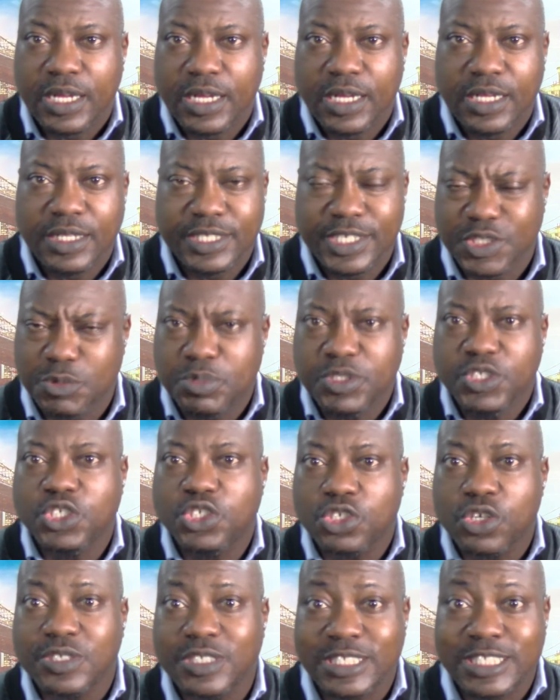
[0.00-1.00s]
there's been
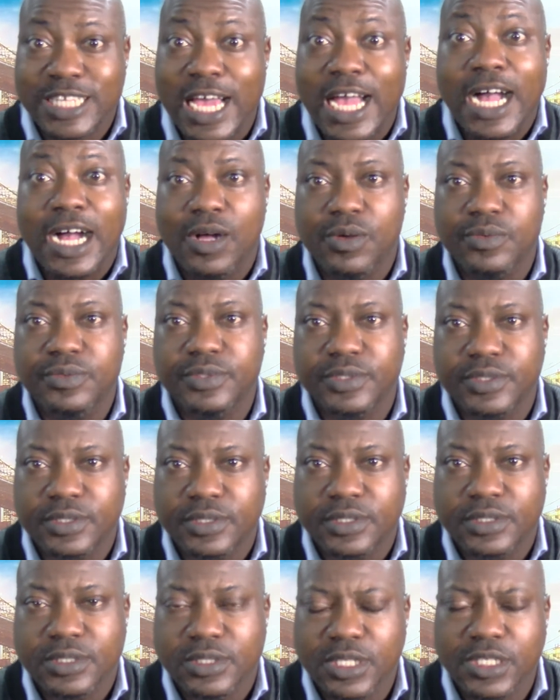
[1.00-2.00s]
shutdowns,
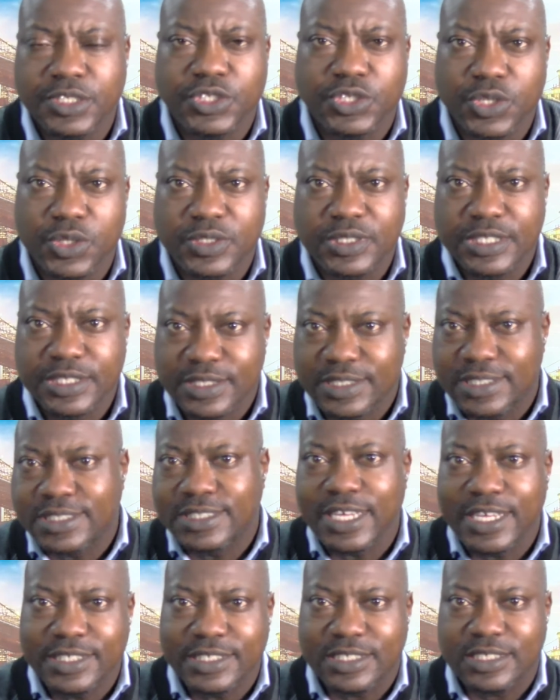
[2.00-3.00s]
not just in
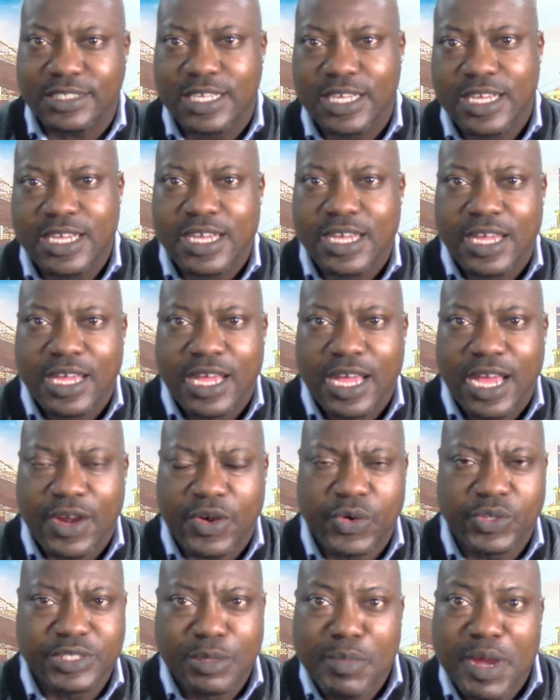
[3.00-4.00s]
states
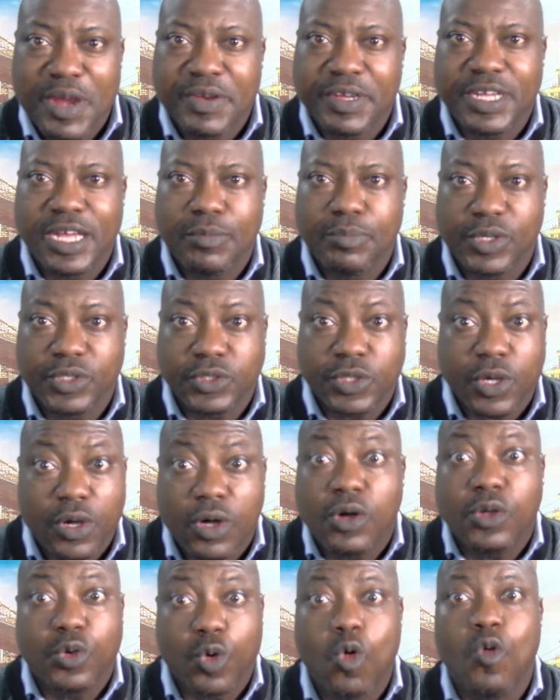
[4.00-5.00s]
across America, but
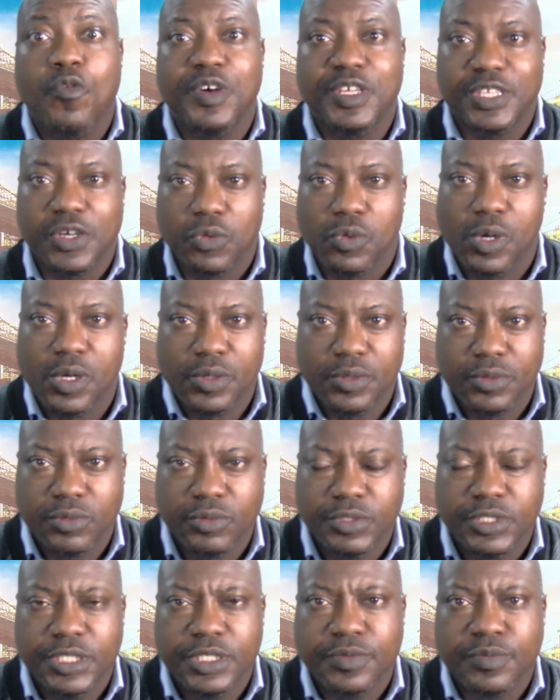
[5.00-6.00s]
all over the world.
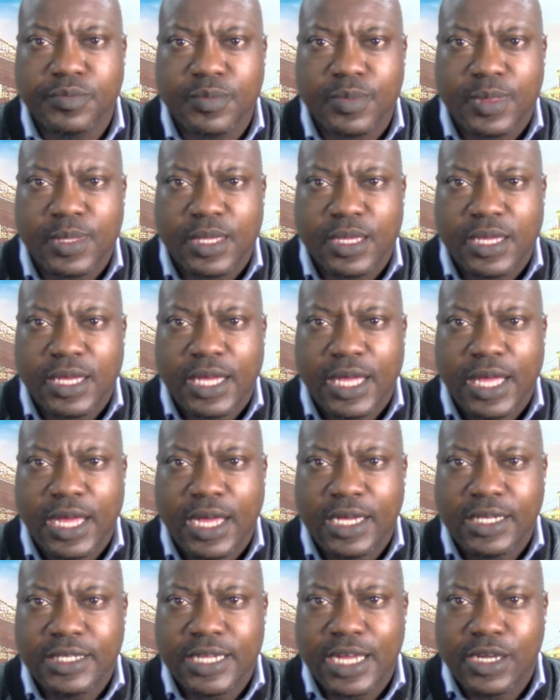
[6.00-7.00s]

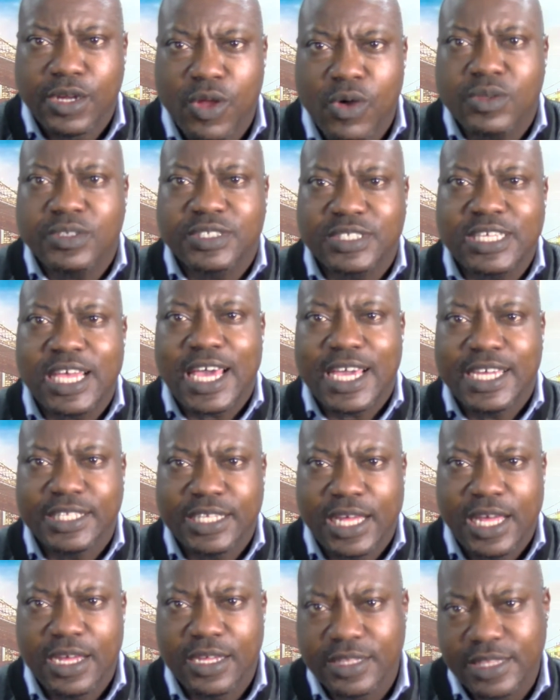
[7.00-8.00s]
And alongside
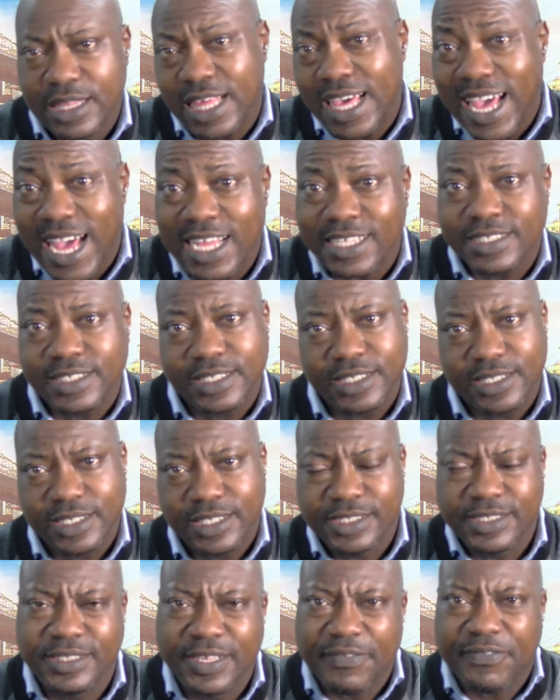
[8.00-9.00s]
that
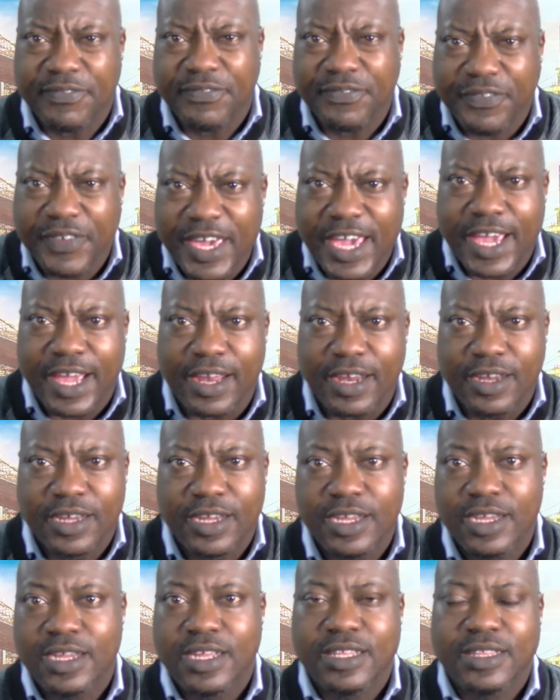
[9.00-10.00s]
is the fear
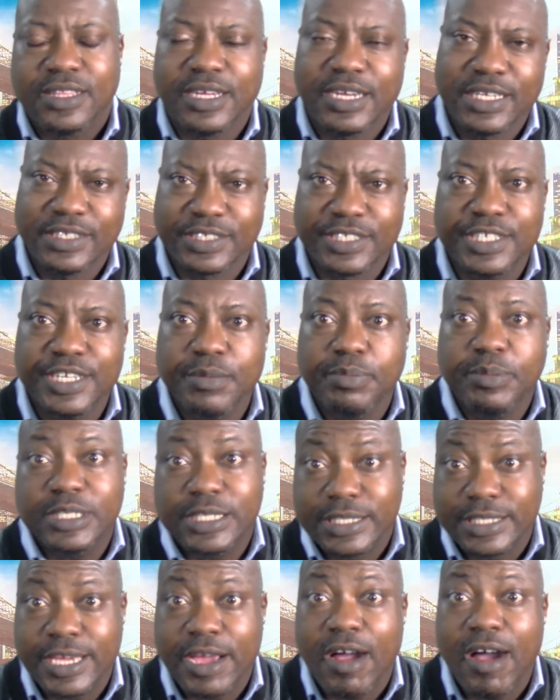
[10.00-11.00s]
that has gripped
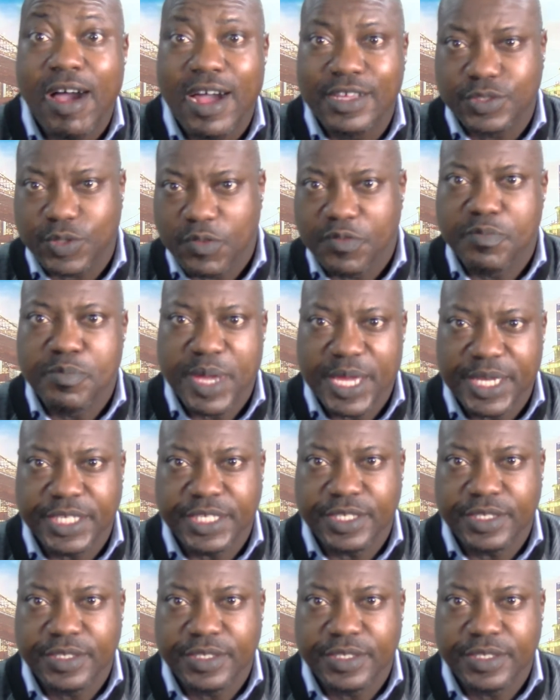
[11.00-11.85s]
the heart of many.